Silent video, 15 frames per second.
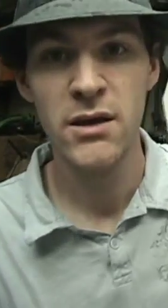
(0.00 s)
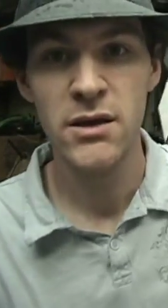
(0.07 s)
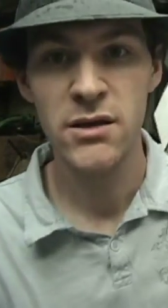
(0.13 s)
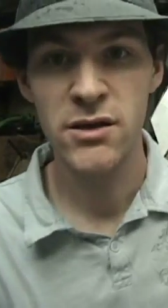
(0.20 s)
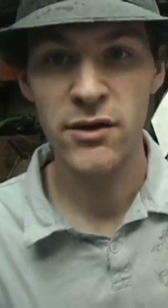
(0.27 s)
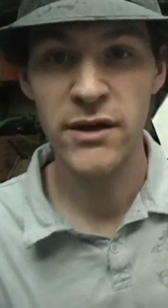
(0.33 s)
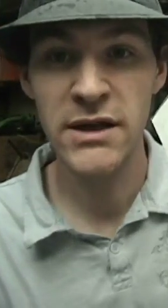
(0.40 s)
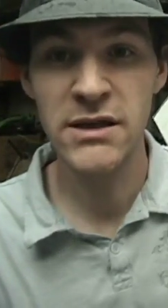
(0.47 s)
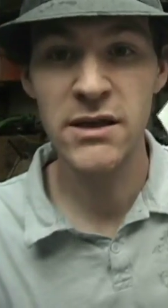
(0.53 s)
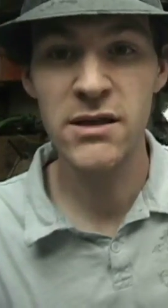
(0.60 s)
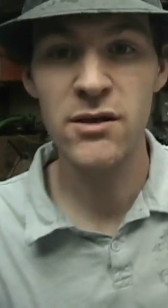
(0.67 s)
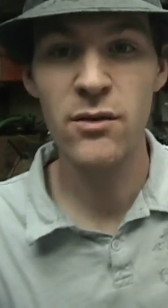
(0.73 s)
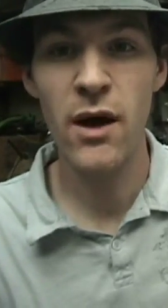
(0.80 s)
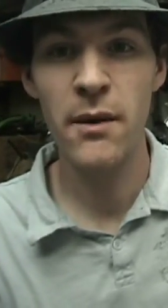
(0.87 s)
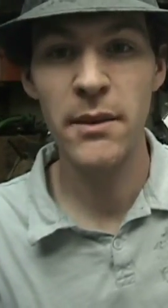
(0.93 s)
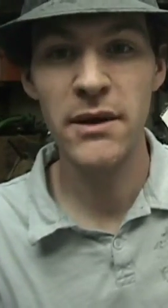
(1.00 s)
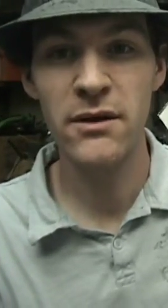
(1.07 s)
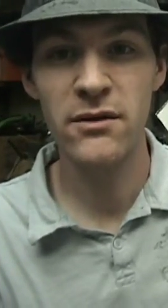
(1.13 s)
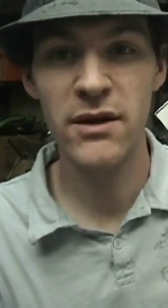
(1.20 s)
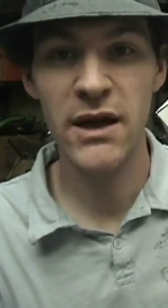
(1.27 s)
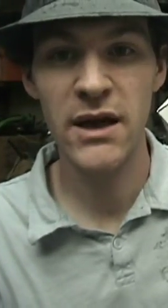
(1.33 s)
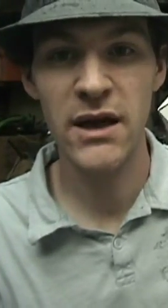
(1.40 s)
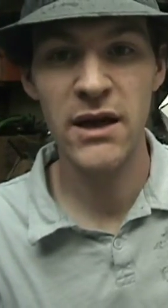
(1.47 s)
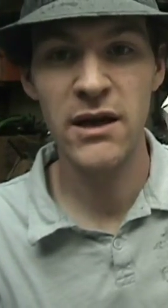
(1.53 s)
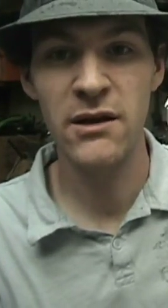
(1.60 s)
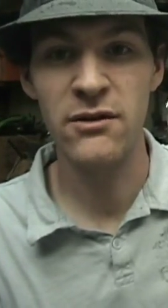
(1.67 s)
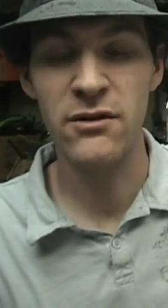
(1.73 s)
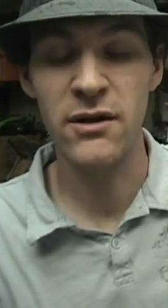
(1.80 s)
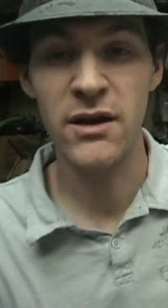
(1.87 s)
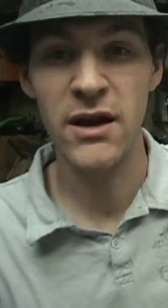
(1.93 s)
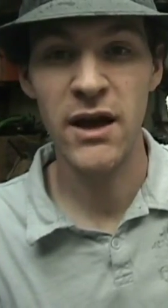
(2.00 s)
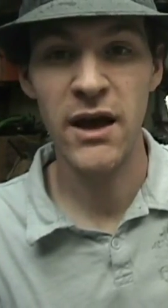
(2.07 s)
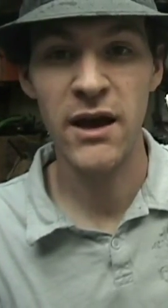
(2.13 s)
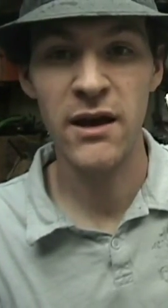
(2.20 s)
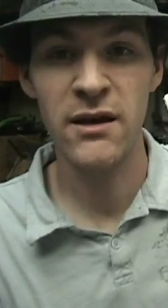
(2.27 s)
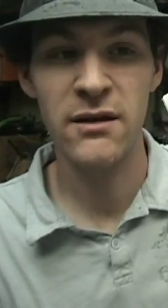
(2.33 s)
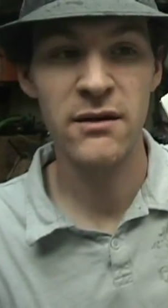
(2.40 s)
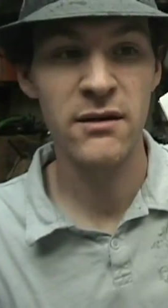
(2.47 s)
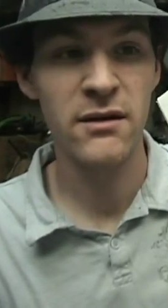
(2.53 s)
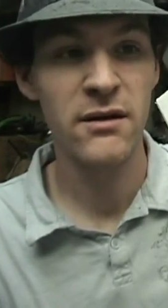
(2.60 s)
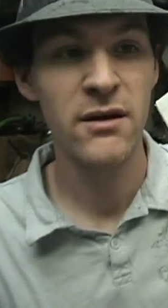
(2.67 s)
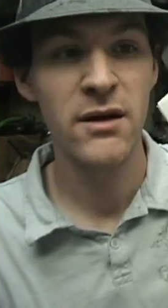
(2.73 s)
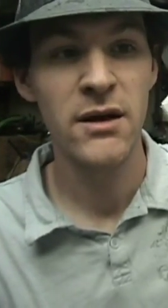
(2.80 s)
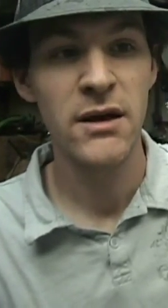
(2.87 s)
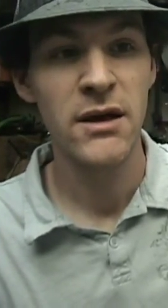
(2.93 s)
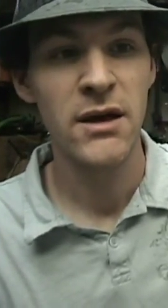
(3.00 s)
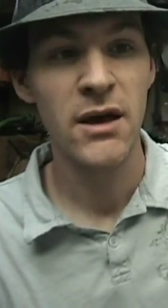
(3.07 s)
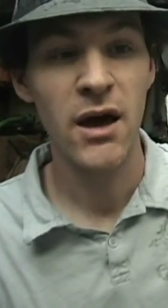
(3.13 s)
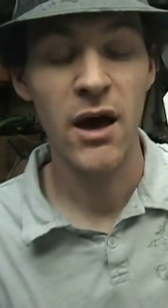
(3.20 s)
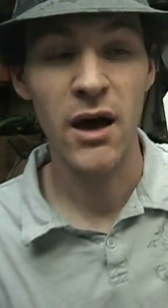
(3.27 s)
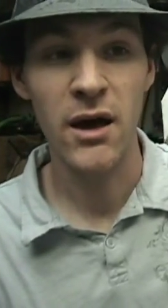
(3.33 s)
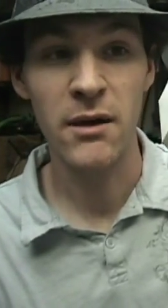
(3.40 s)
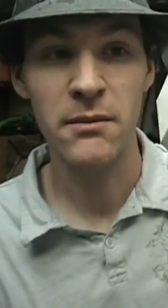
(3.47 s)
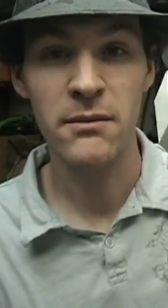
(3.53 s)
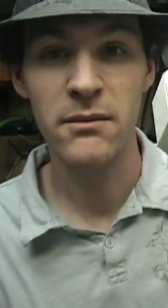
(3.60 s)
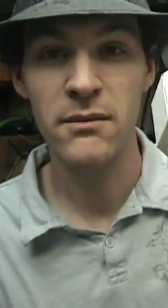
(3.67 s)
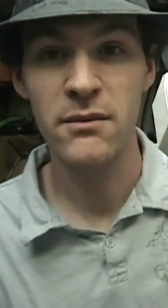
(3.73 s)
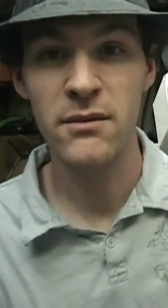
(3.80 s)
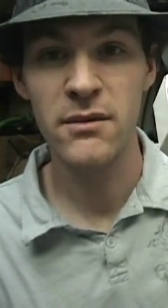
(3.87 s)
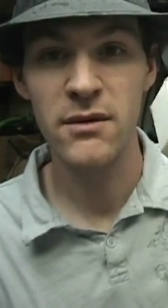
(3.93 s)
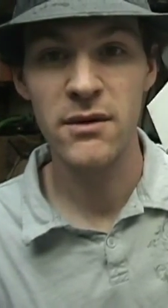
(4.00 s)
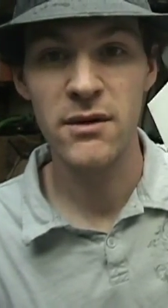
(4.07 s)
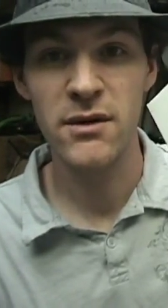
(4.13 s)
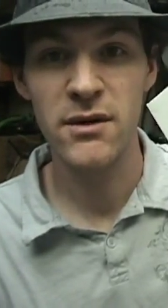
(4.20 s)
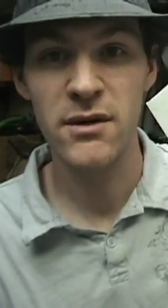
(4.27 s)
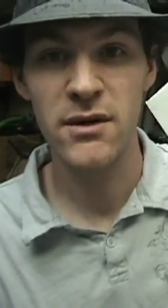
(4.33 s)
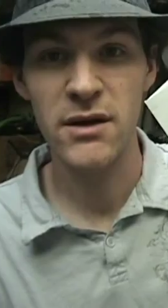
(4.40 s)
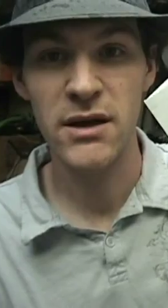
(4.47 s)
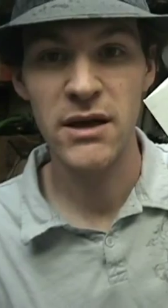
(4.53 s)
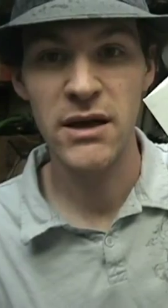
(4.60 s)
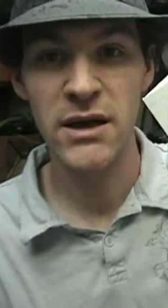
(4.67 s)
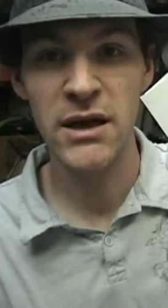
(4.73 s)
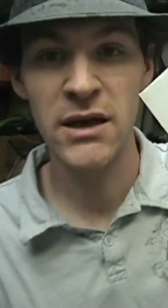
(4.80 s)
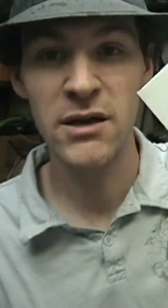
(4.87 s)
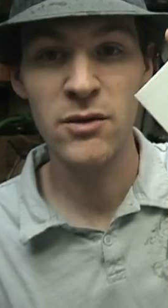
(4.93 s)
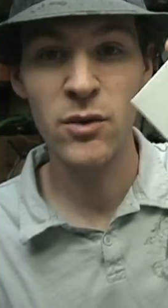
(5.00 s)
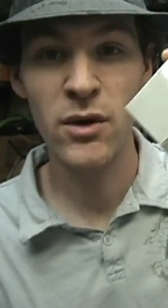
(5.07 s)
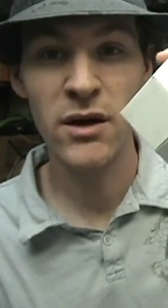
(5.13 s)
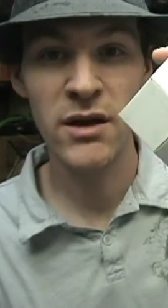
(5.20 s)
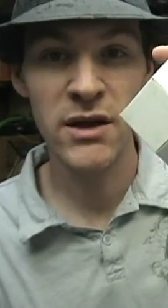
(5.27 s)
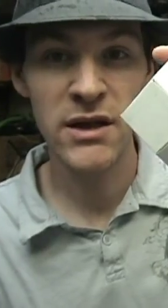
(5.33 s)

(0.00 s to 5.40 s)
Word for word: So this is a rhombic dodecahedron, and um, each one of